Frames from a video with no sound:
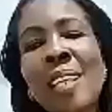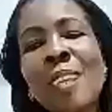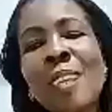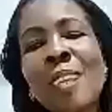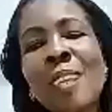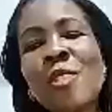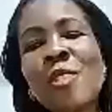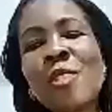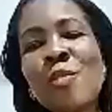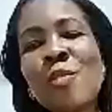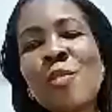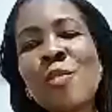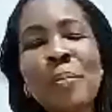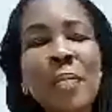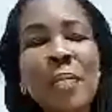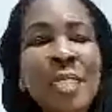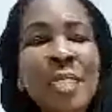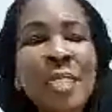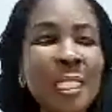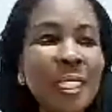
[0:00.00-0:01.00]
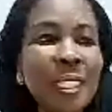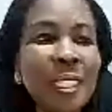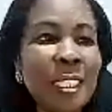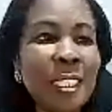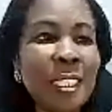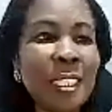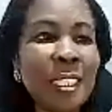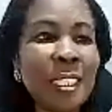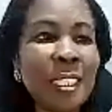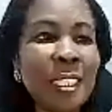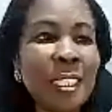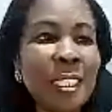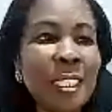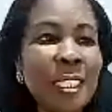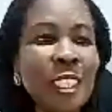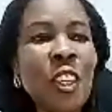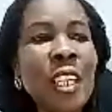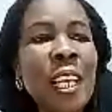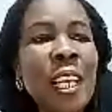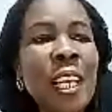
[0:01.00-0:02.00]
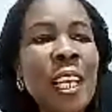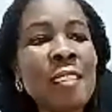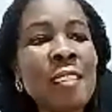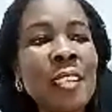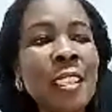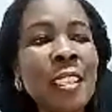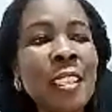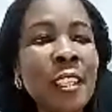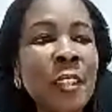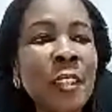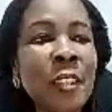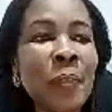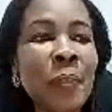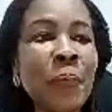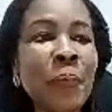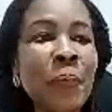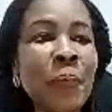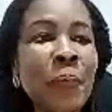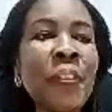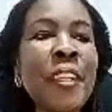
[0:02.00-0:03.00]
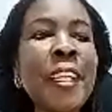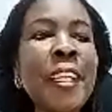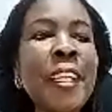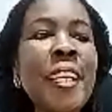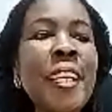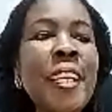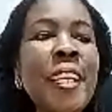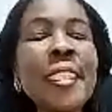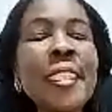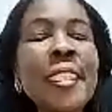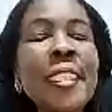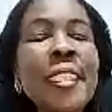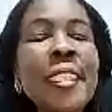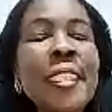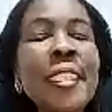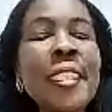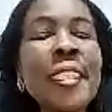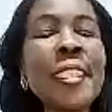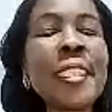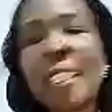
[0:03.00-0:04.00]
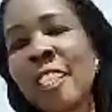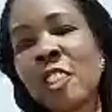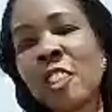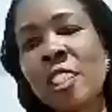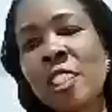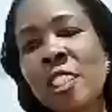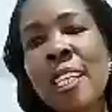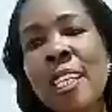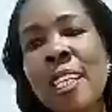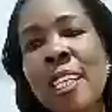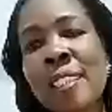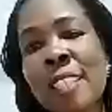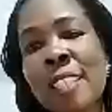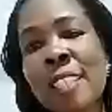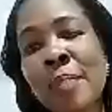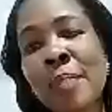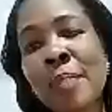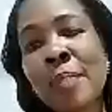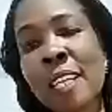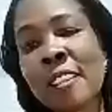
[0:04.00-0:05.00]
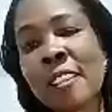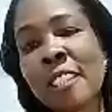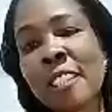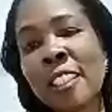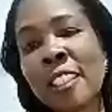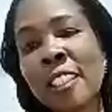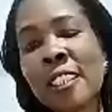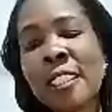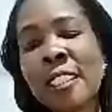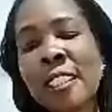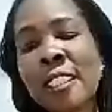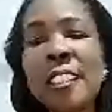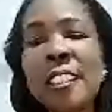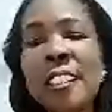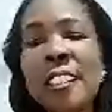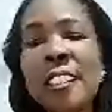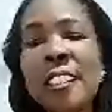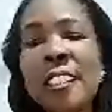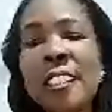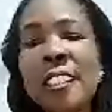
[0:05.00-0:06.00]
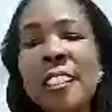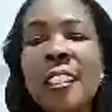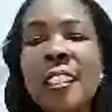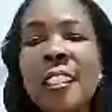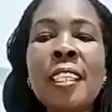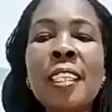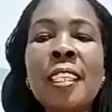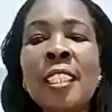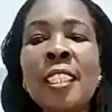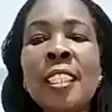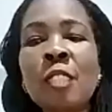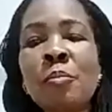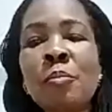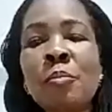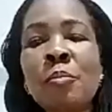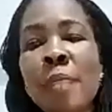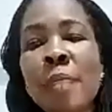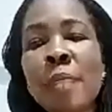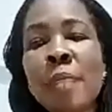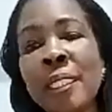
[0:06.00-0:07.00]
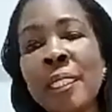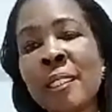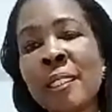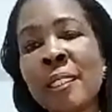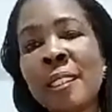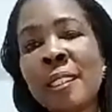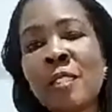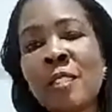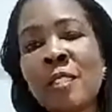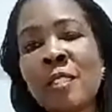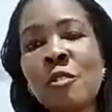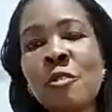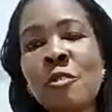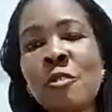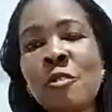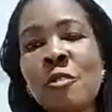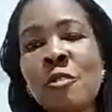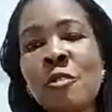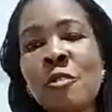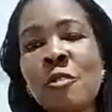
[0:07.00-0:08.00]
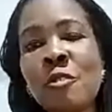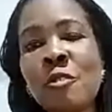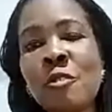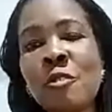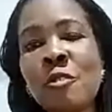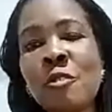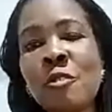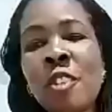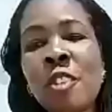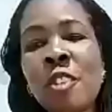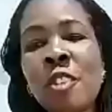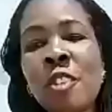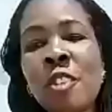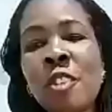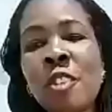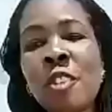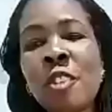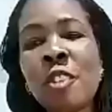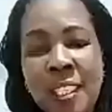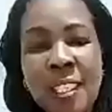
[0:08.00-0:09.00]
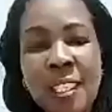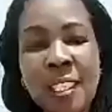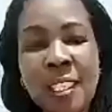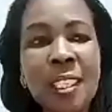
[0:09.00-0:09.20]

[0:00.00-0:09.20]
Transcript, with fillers: that's how I, I went through my PhD, all at the International Theological Seminary in Bradenton, Florida.